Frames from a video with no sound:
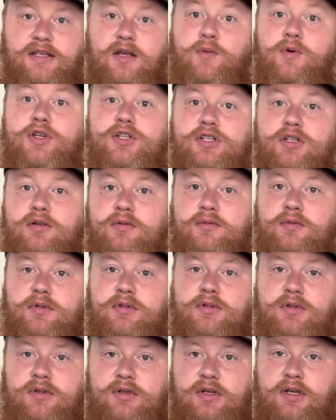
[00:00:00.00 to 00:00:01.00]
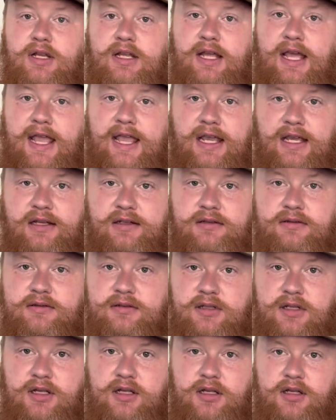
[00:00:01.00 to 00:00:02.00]
I wish it would hang
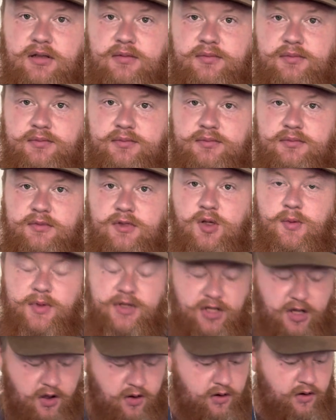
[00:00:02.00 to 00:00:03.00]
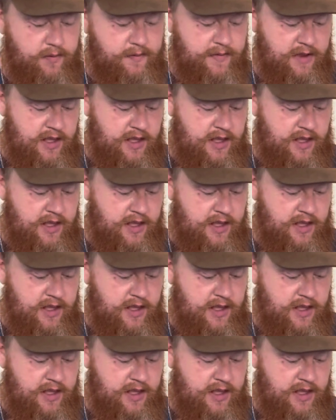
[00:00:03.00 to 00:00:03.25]
a little bit taller.